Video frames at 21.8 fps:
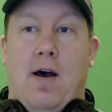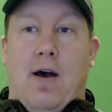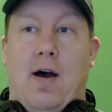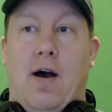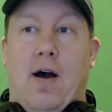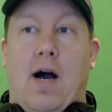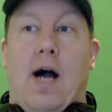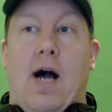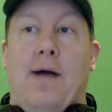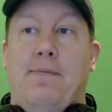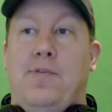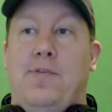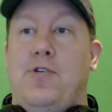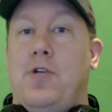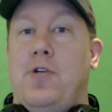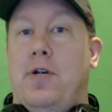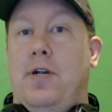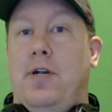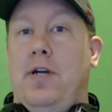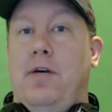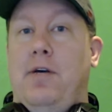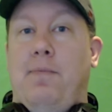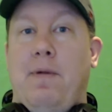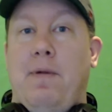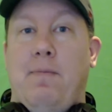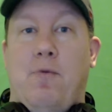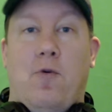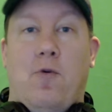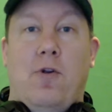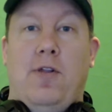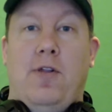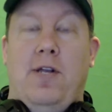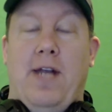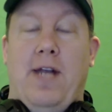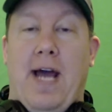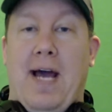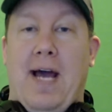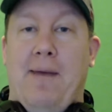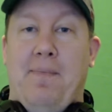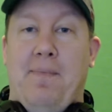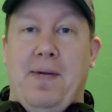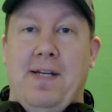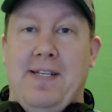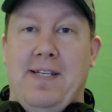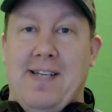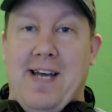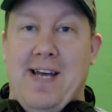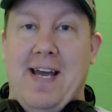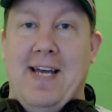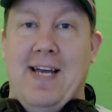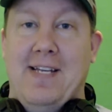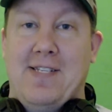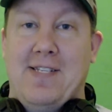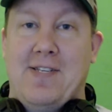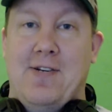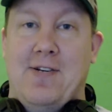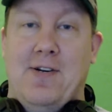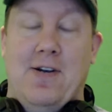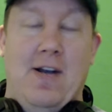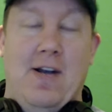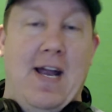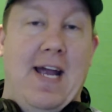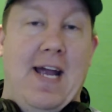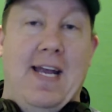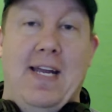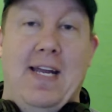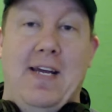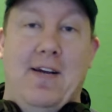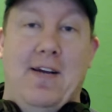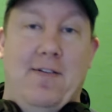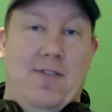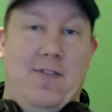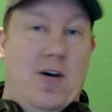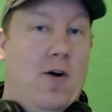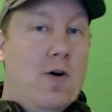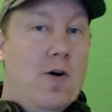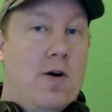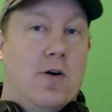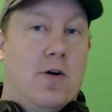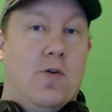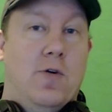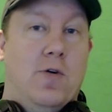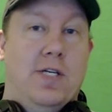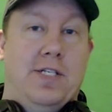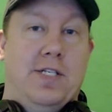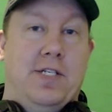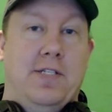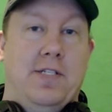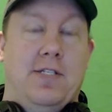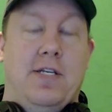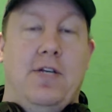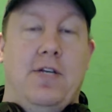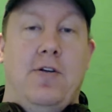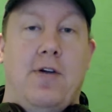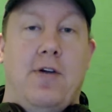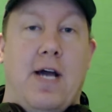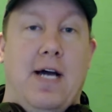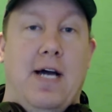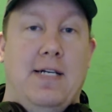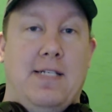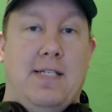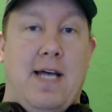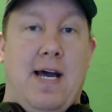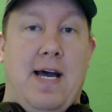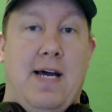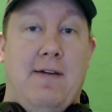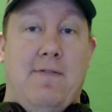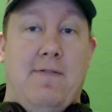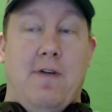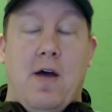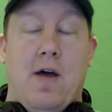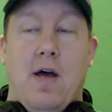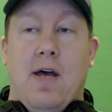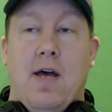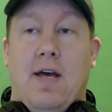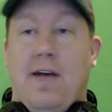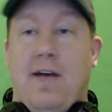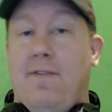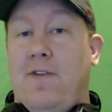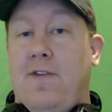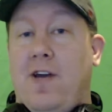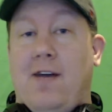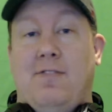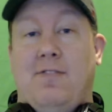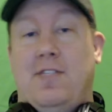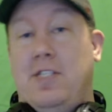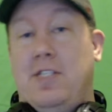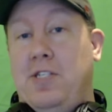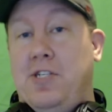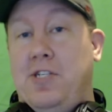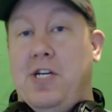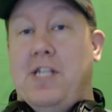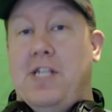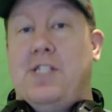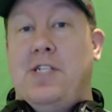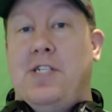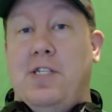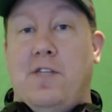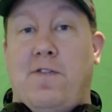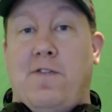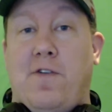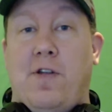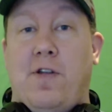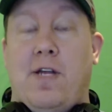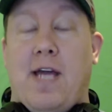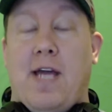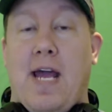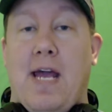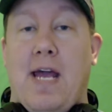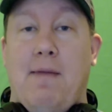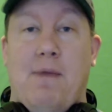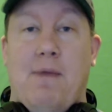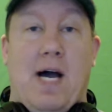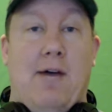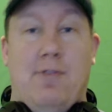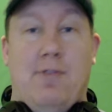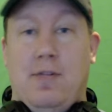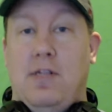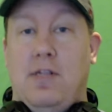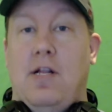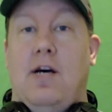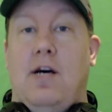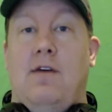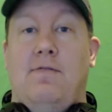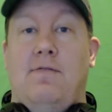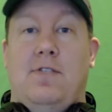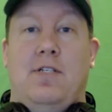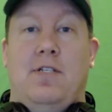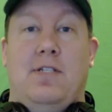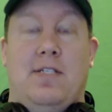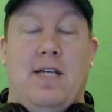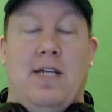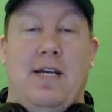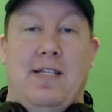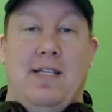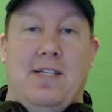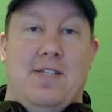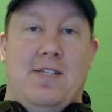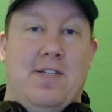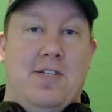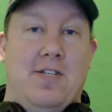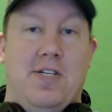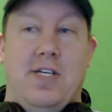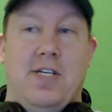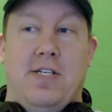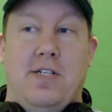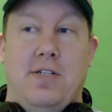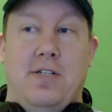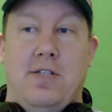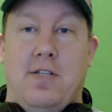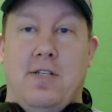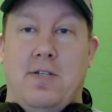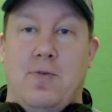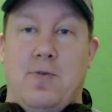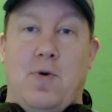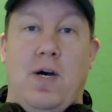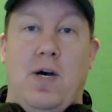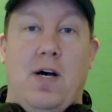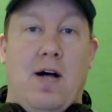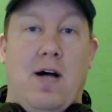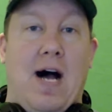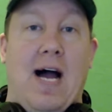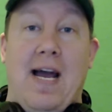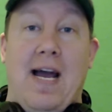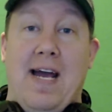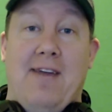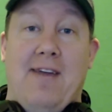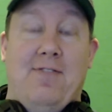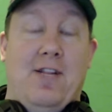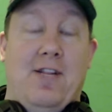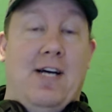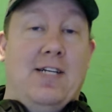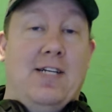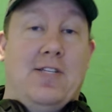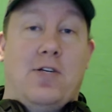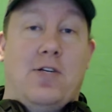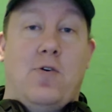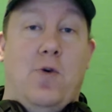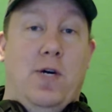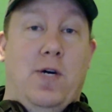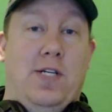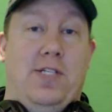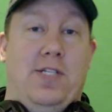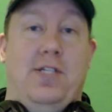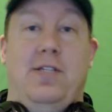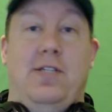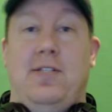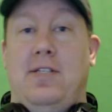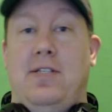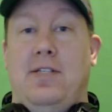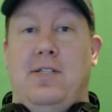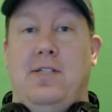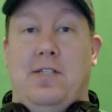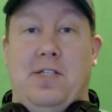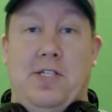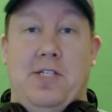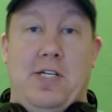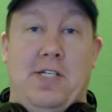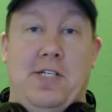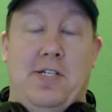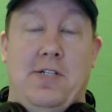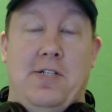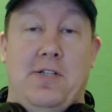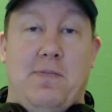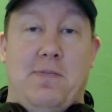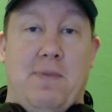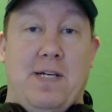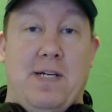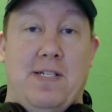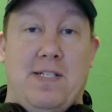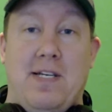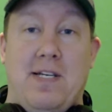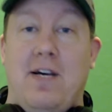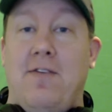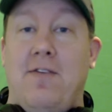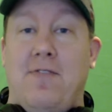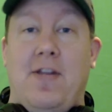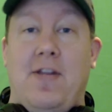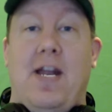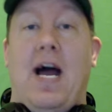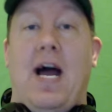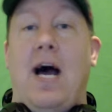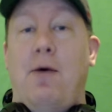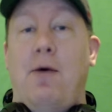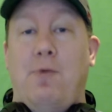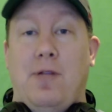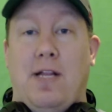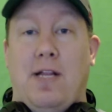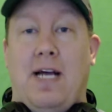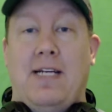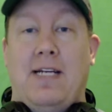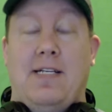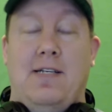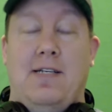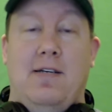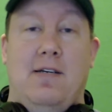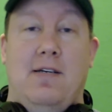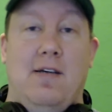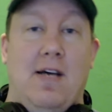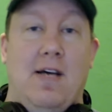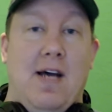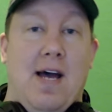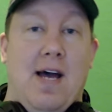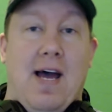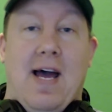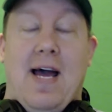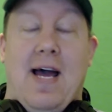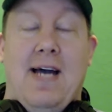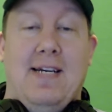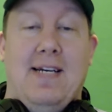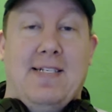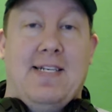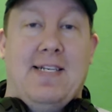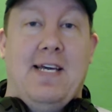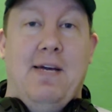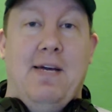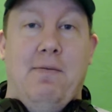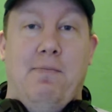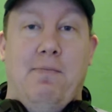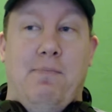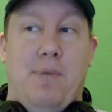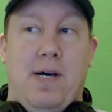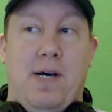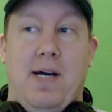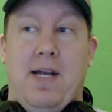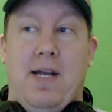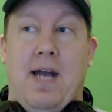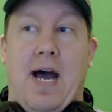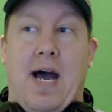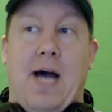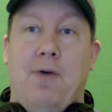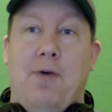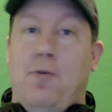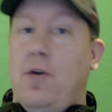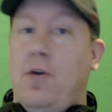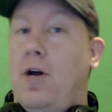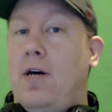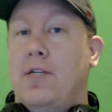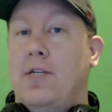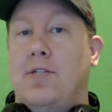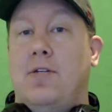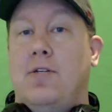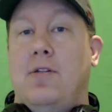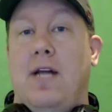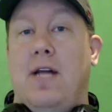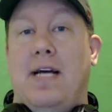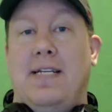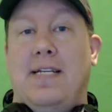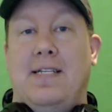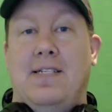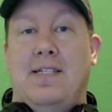Uh, I'm sure he'll be more than happy happy to answer any of the hard questions that you guys have. If you have suggestions for the game, I would love to say the suggestions as well. I have lots of questions and suggestions myself that I would like to ask him, but I would also like to